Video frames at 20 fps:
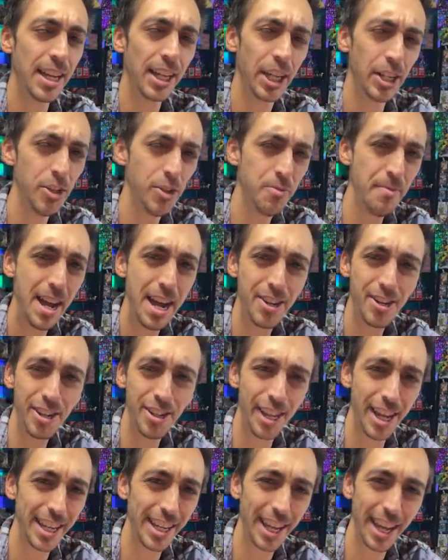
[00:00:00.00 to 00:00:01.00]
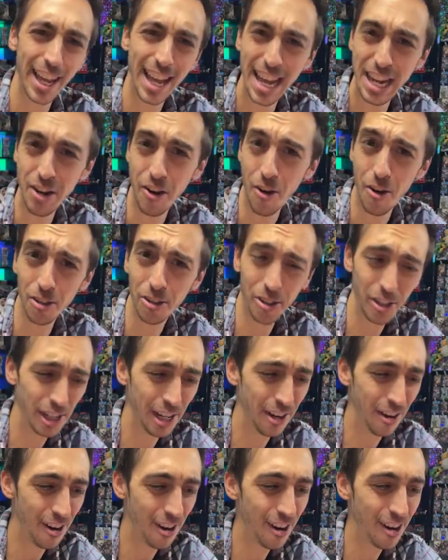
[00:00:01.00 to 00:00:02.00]
Can you imagine like an
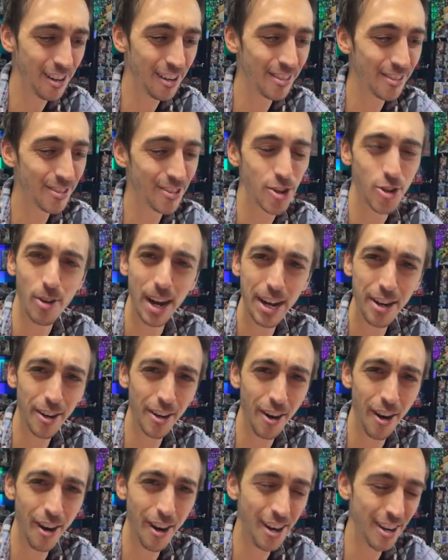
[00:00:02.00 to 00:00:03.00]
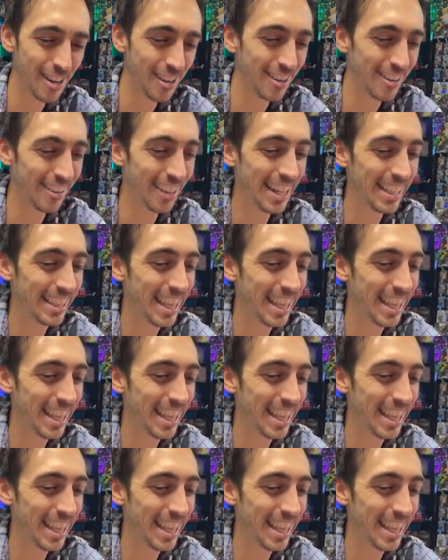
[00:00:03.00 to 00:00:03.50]
alternate art trainer card like